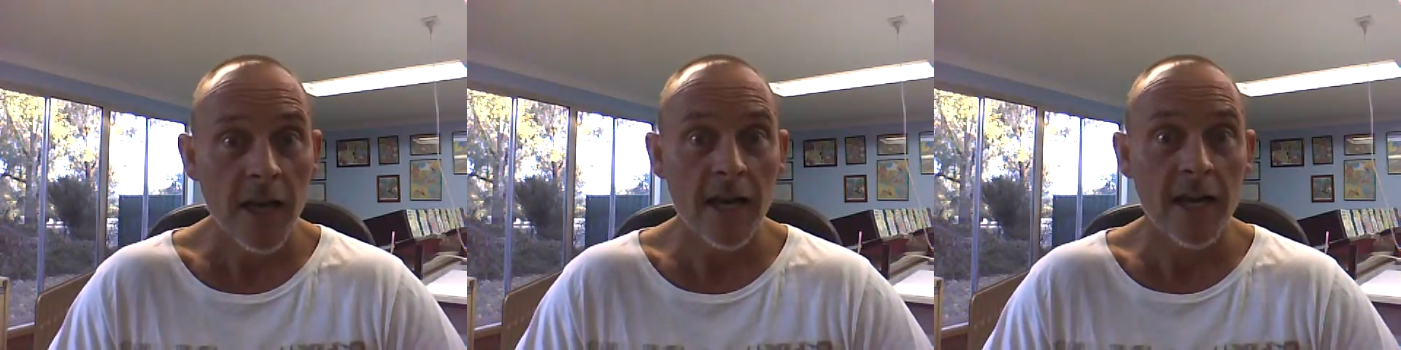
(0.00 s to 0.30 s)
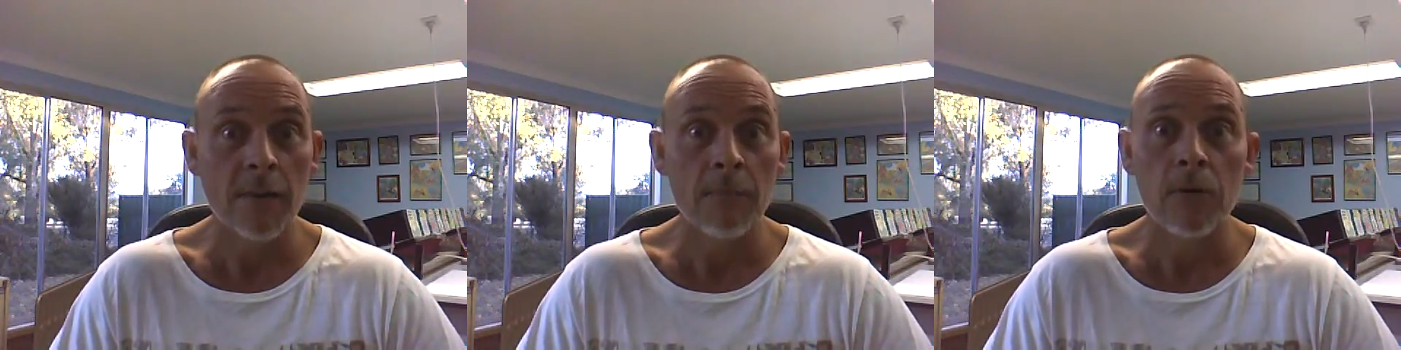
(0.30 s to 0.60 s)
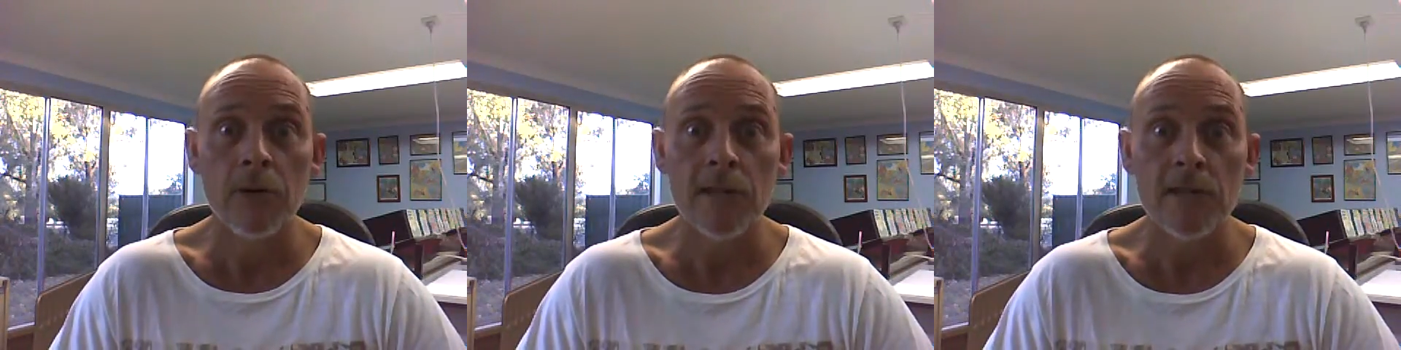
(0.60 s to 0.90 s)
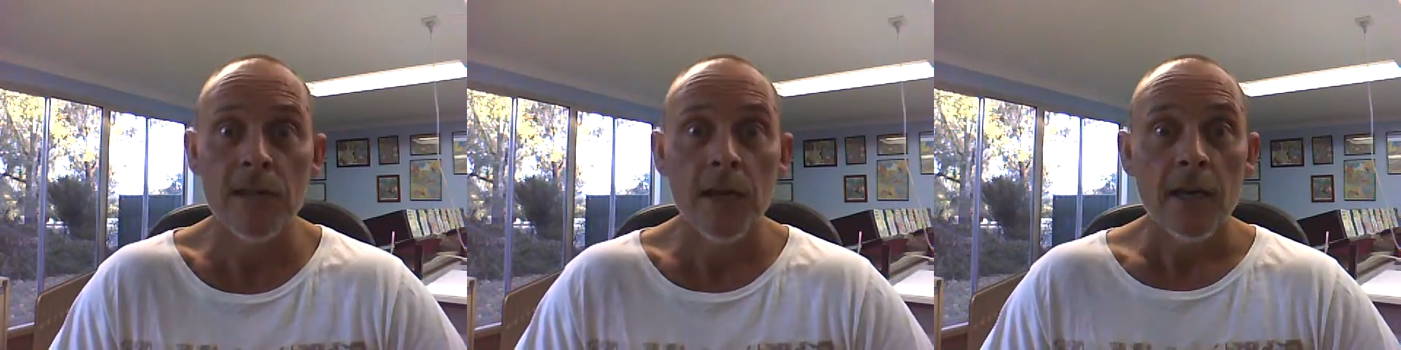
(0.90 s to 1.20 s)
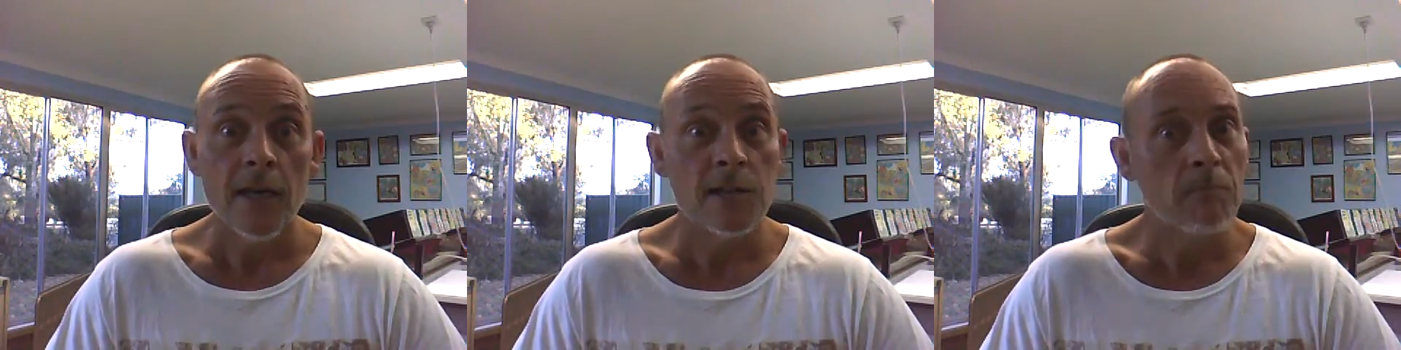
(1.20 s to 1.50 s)
And again, please,
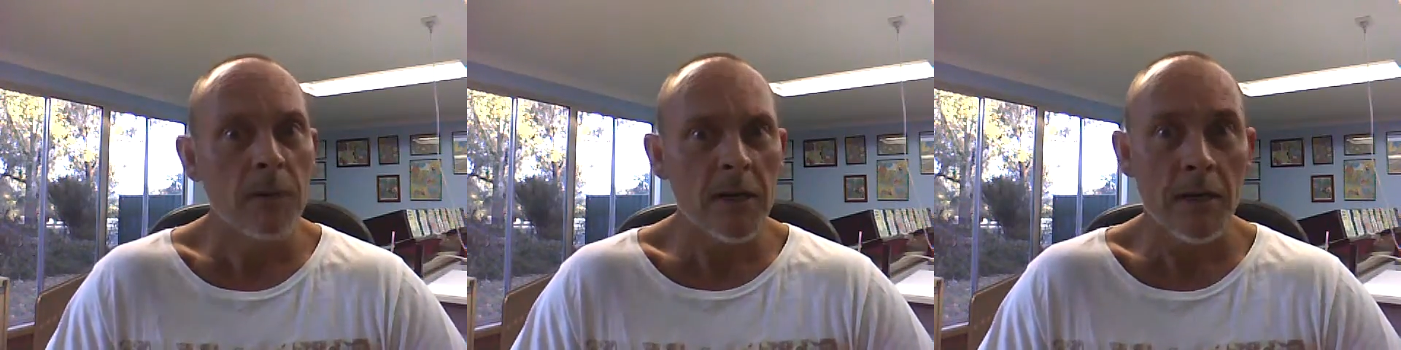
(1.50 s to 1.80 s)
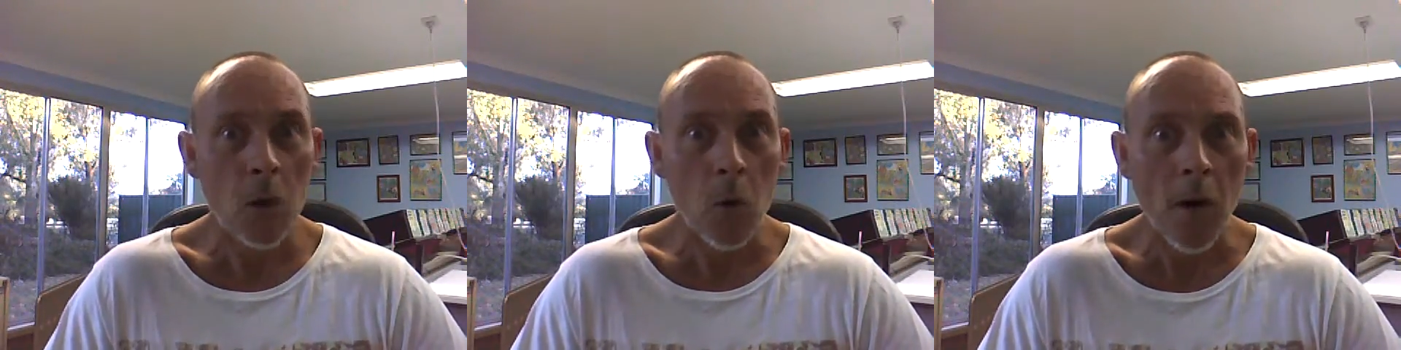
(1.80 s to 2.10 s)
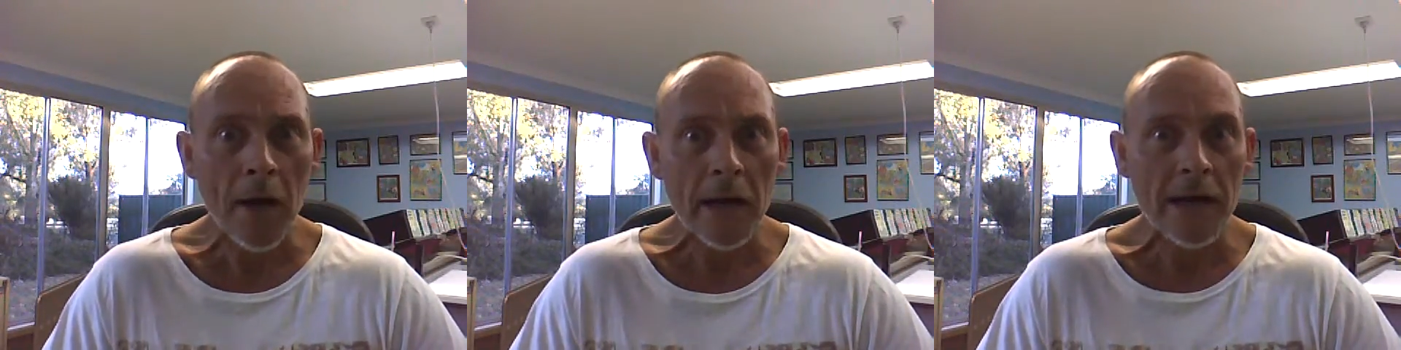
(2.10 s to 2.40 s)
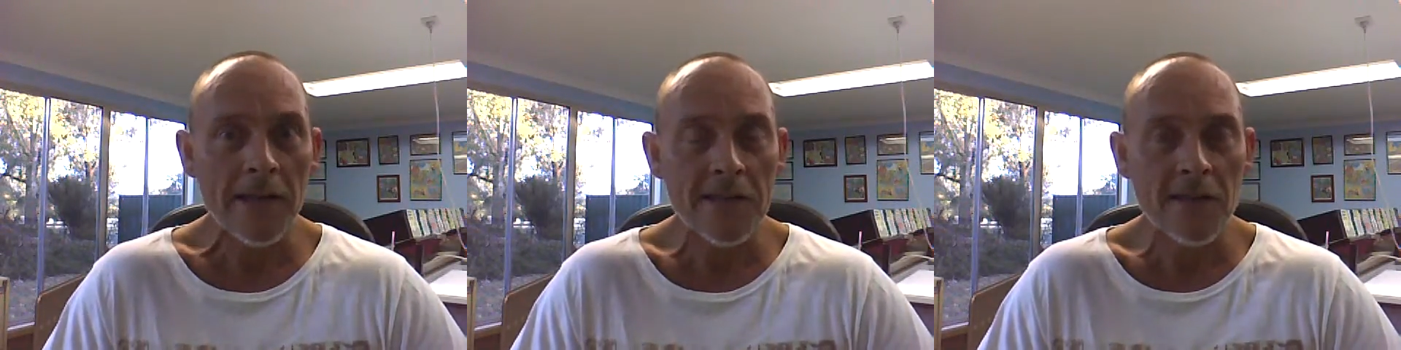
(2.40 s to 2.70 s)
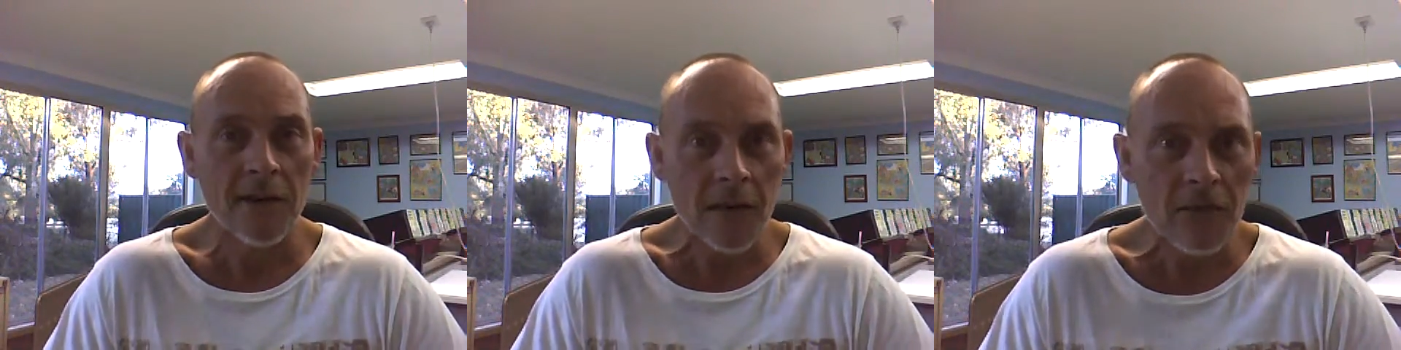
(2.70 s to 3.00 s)
it's been a bit quiet lately,
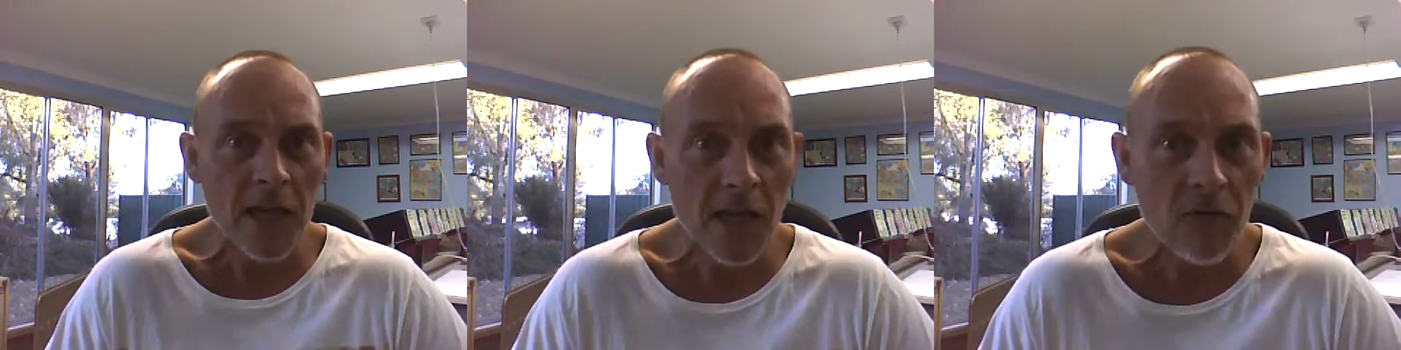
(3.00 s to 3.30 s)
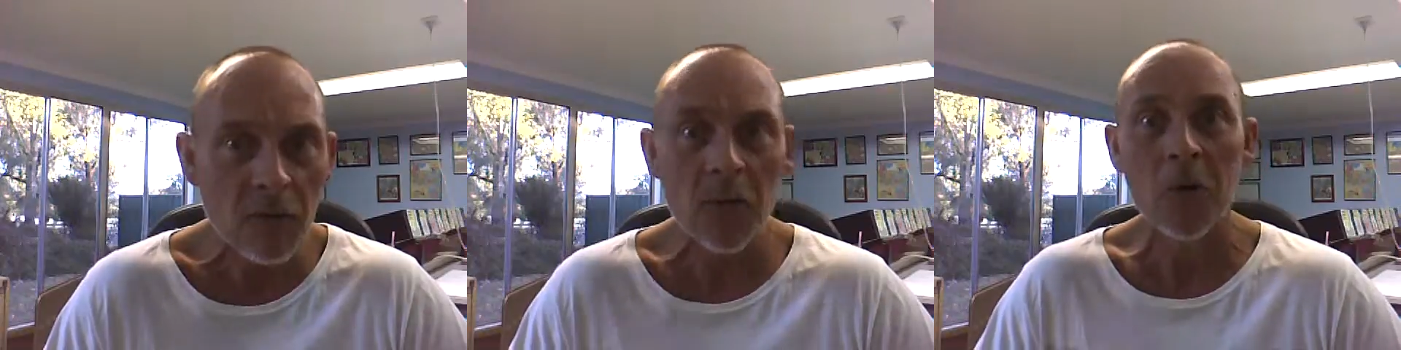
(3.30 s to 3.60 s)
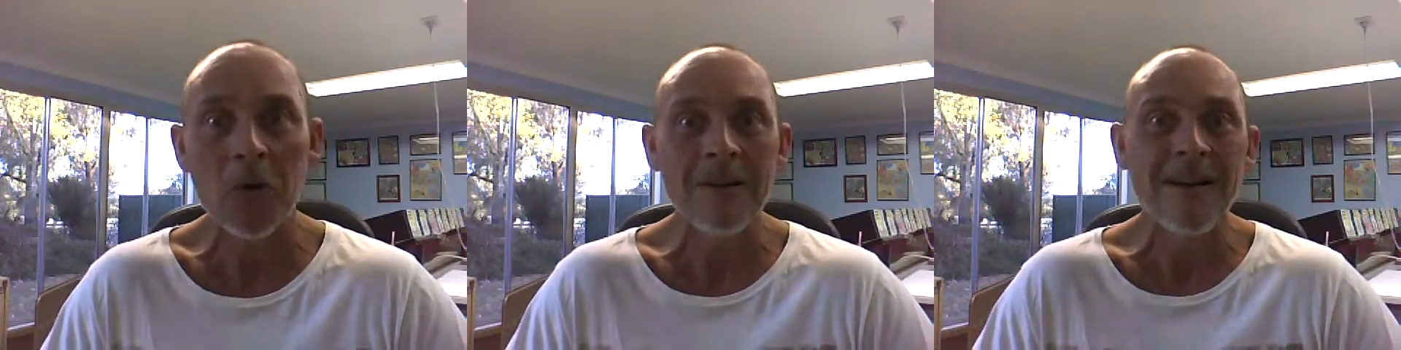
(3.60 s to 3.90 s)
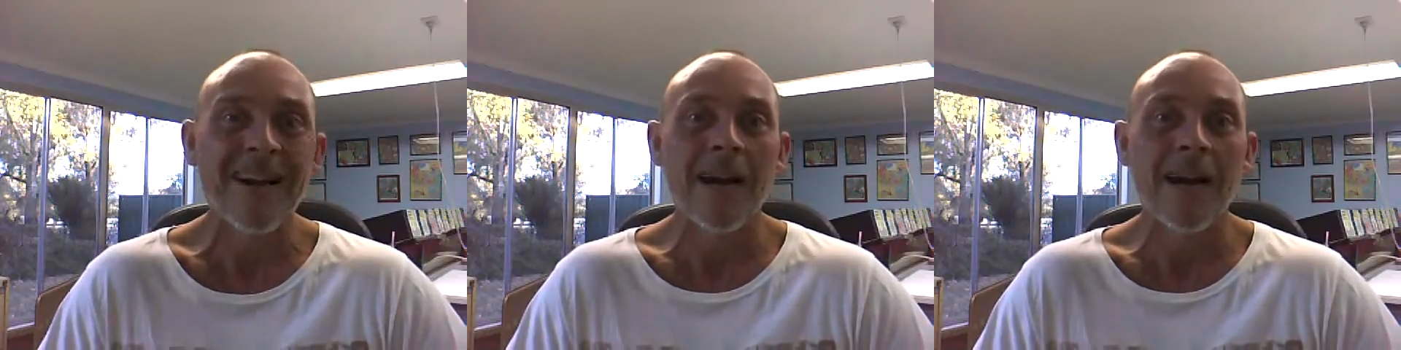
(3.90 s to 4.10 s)
so I'd love to hear from you all.